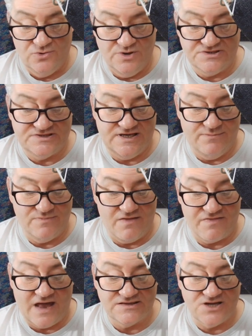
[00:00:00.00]
which seemed
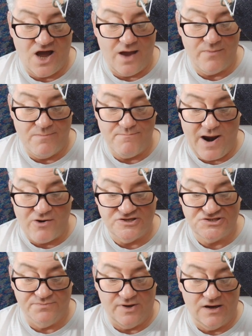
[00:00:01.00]
at that time
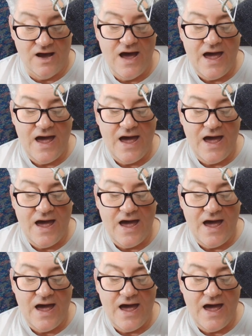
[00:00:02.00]
imperishable,